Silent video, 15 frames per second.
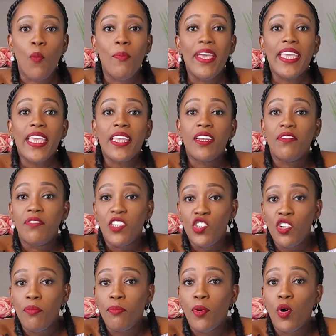or making a
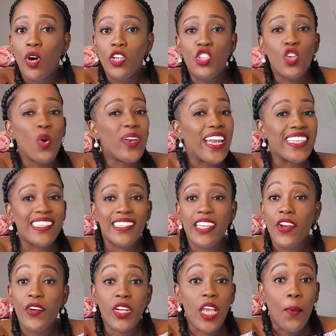vision board don't
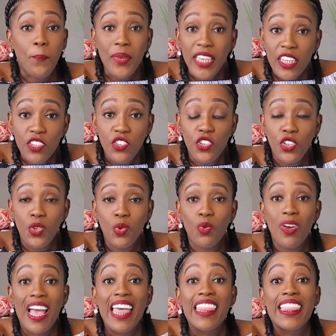necessarily appeal to
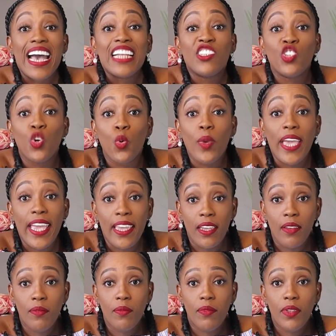you, that's okay.